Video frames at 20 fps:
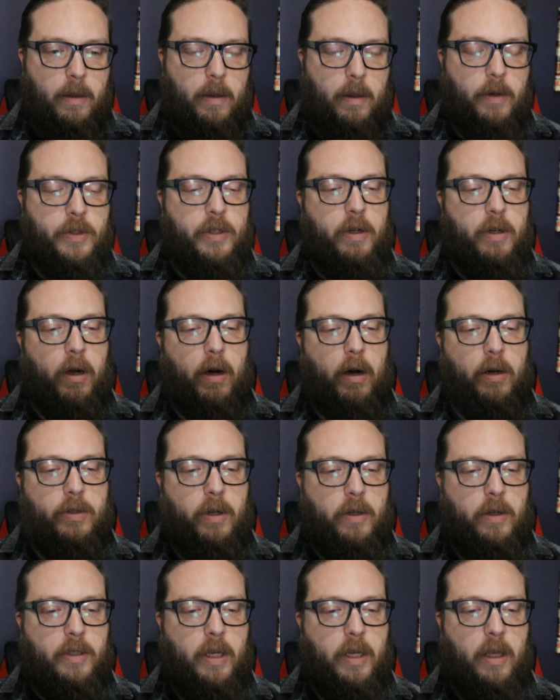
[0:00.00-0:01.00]
Their
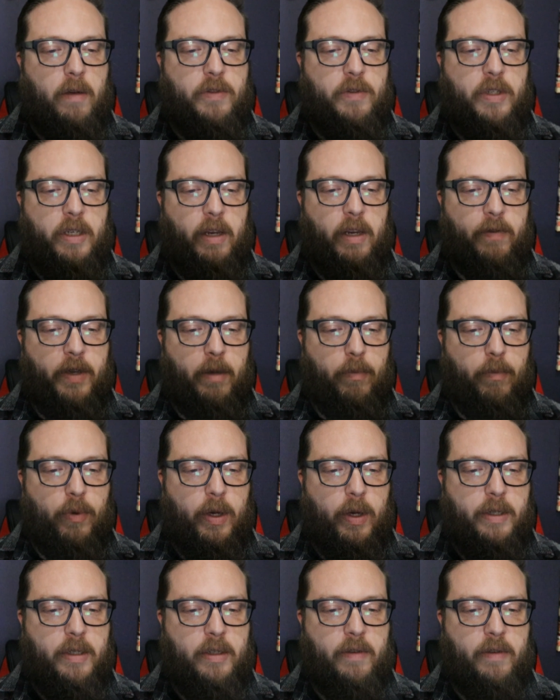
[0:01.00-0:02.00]
cigars all tell of significant
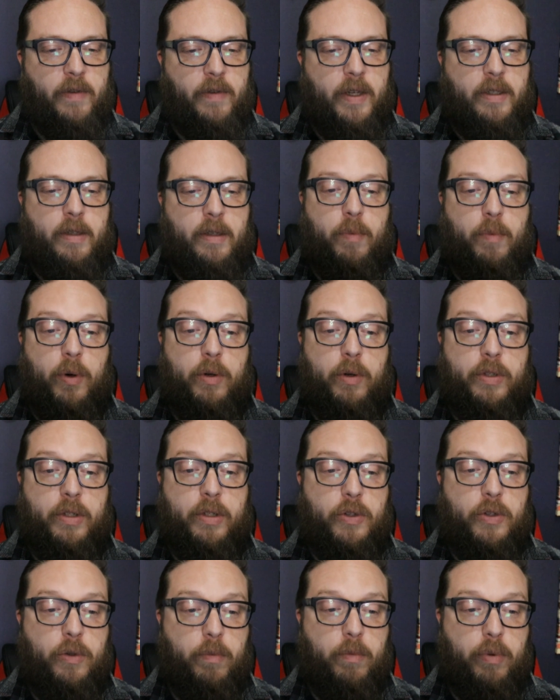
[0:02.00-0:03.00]
places, events, and
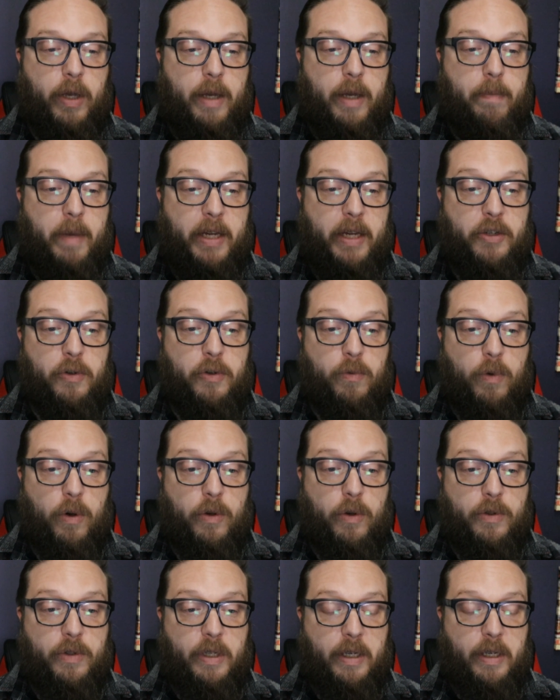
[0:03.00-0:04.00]
persons who played major
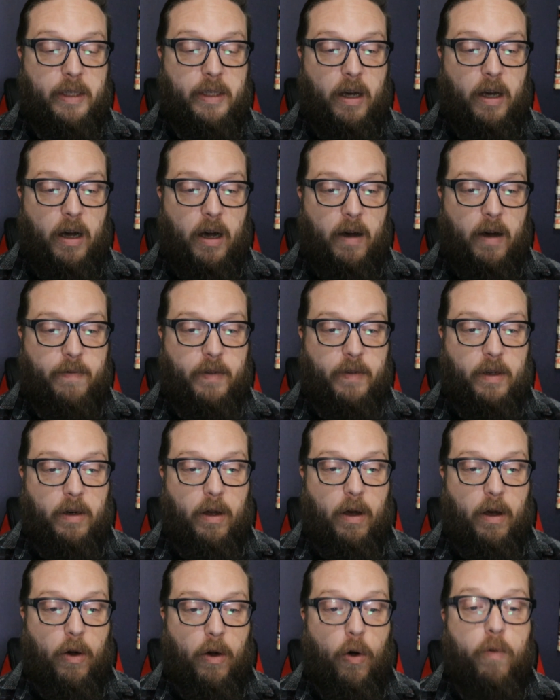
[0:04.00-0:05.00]
roles in the
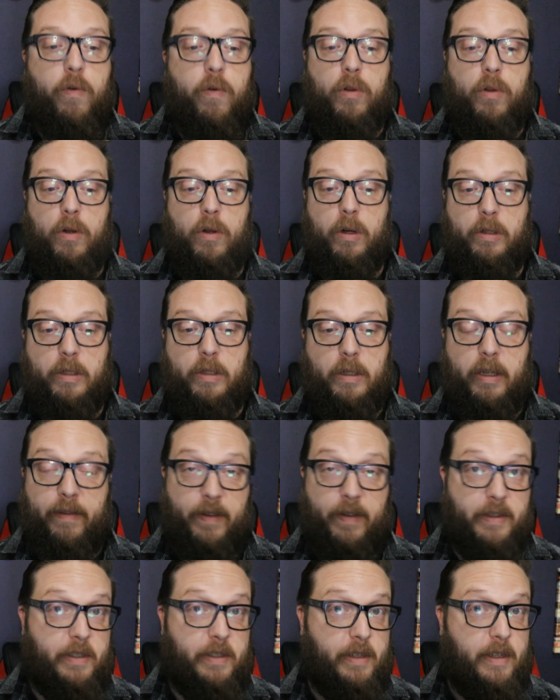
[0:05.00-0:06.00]
often overlooked
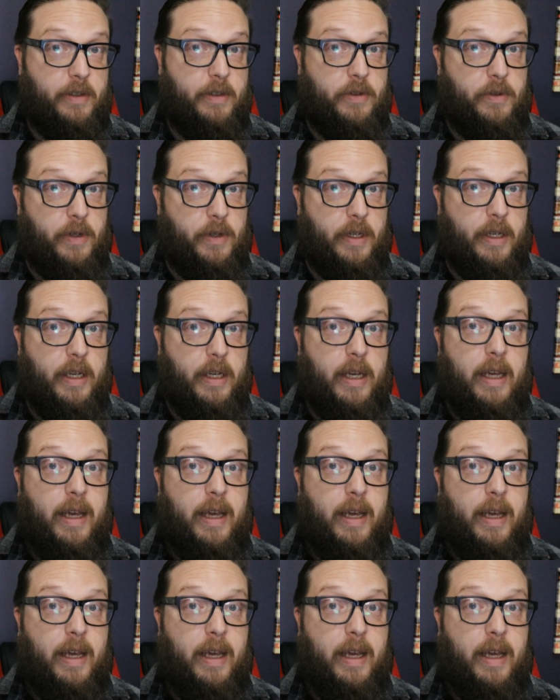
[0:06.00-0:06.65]
event in history.